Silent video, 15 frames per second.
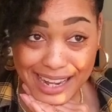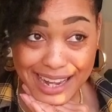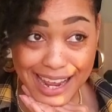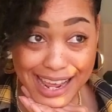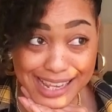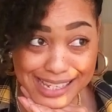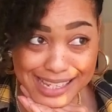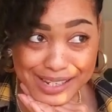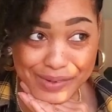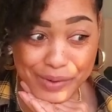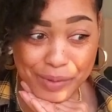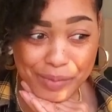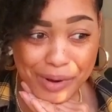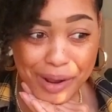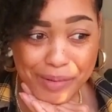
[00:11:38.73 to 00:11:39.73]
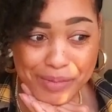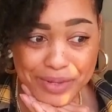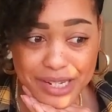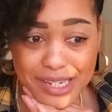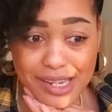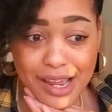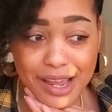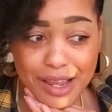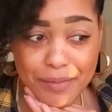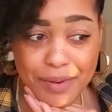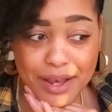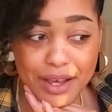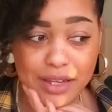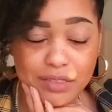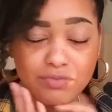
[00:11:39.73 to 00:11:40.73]
Next, we'll probably talk
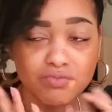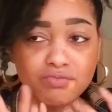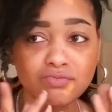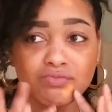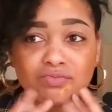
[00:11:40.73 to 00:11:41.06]
about